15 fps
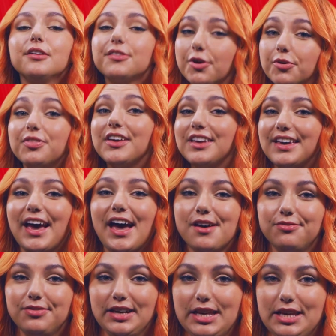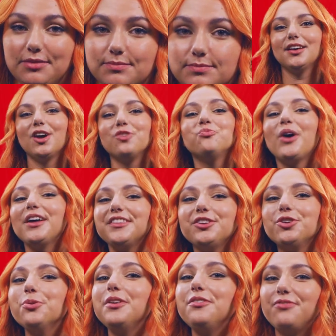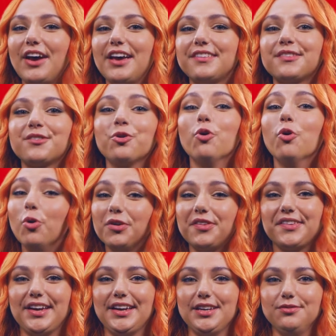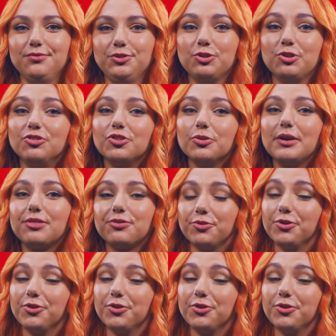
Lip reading: So think carefully. And whether you invest or save, you can do it